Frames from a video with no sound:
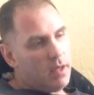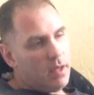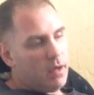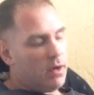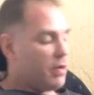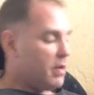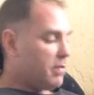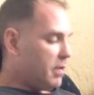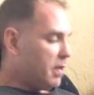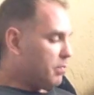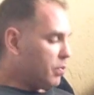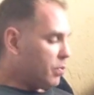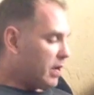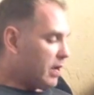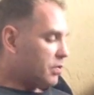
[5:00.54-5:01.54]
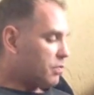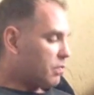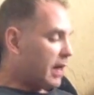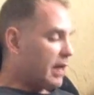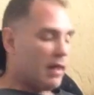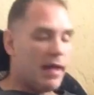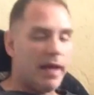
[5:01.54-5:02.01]
Oh, and he blew out his
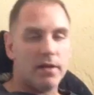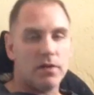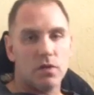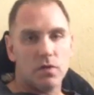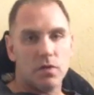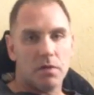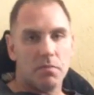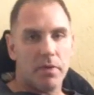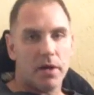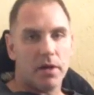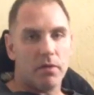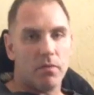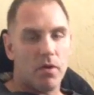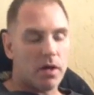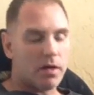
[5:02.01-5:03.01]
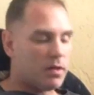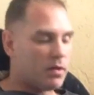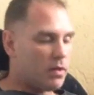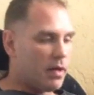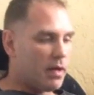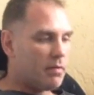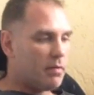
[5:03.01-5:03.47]
right leg too, so he can barely walk into the
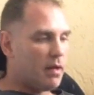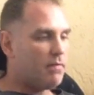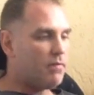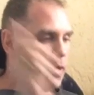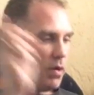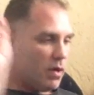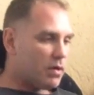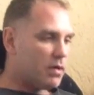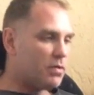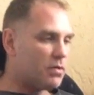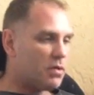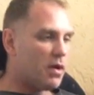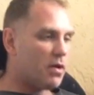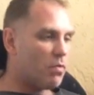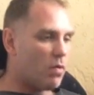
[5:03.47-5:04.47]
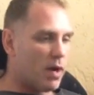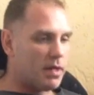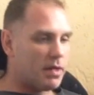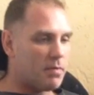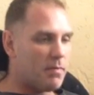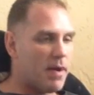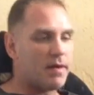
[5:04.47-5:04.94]
leg. And if you hear another dog
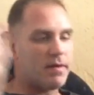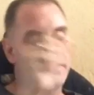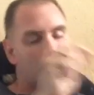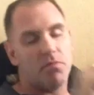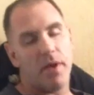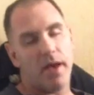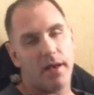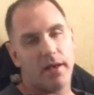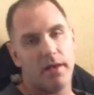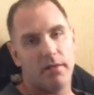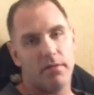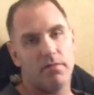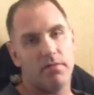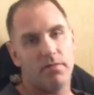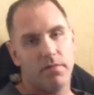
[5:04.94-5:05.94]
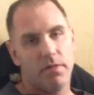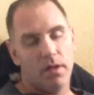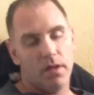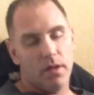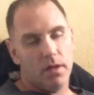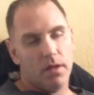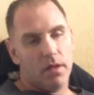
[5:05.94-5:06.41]
whining in the background of his back,
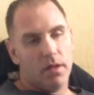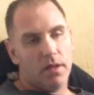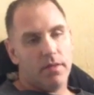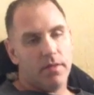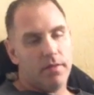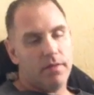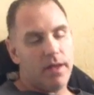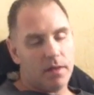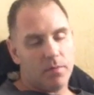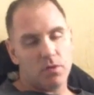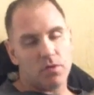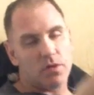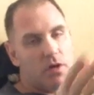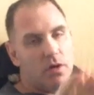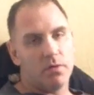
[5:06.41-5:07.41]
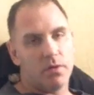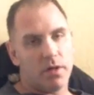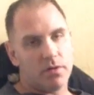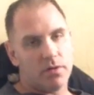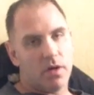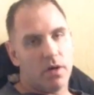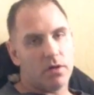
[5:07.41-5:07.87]
animals know when
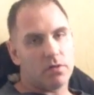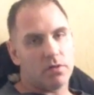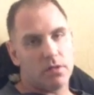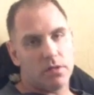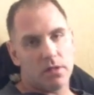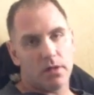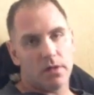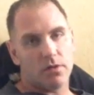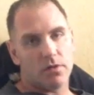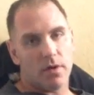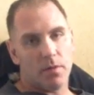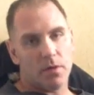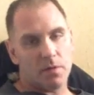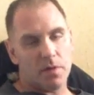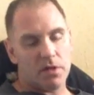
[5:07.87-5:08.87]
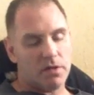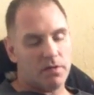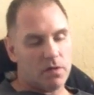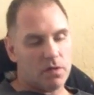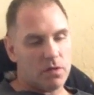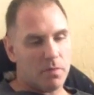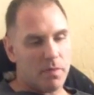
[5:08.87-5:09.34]
other dogs are in serious trouble, especially if
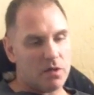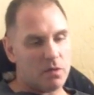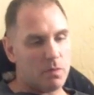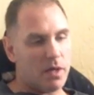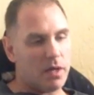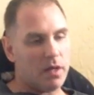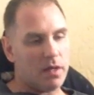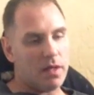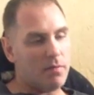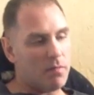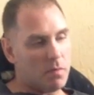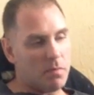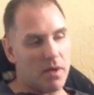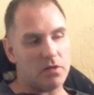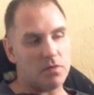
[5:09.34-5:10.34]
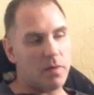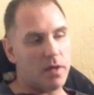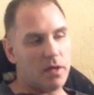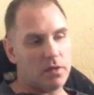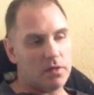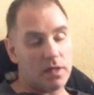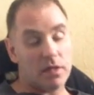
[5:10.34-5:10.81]
it's their best buddy, and they've been best
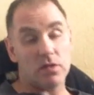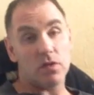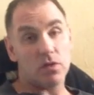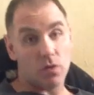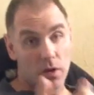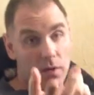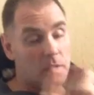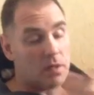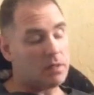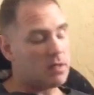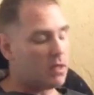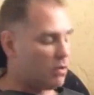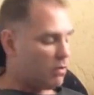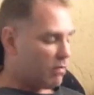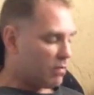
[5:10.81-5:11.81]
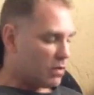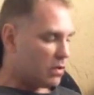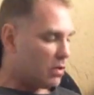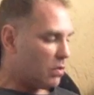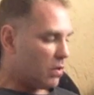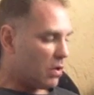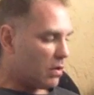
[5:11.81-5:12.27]
buddies, and that's the story I'm going to tell you for
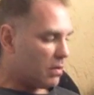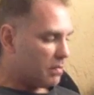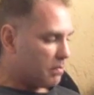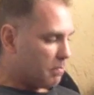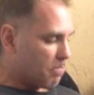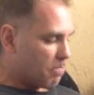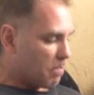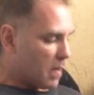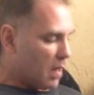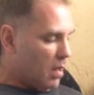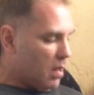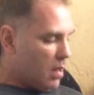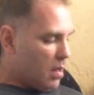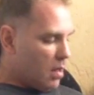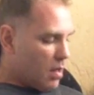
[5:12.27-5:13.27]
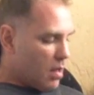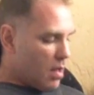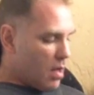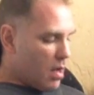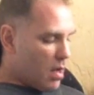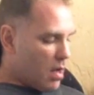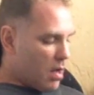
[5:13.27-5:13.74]
so
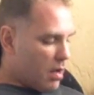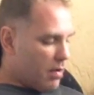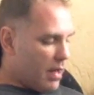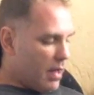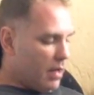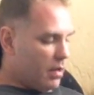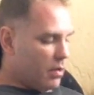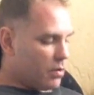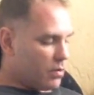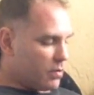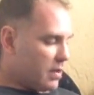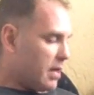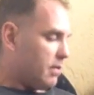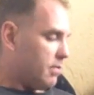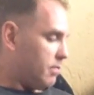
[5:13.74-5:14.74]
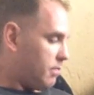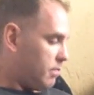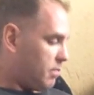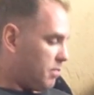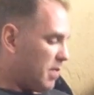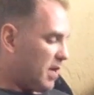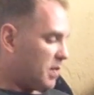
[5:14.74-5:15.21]
long. 8 years now,
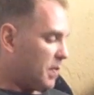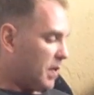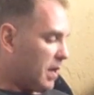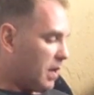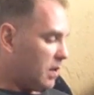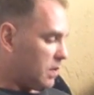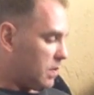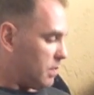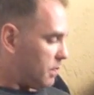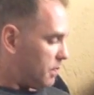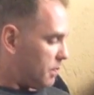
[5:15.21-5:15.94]
best buddies.